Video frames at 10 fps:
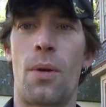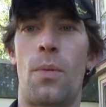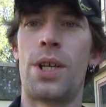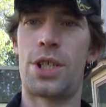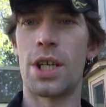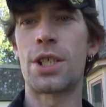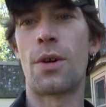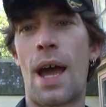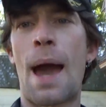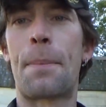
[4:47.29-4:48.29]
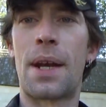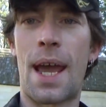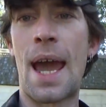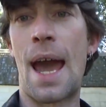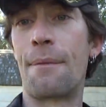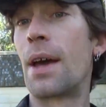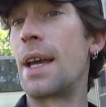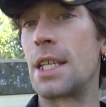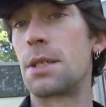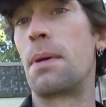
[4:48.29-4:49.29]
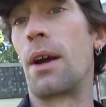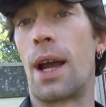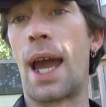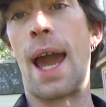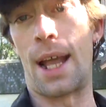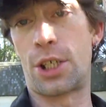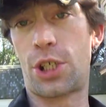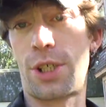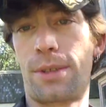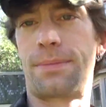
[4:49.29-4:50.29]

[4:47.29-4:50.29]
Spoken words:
we just so happen to have a spare hatch.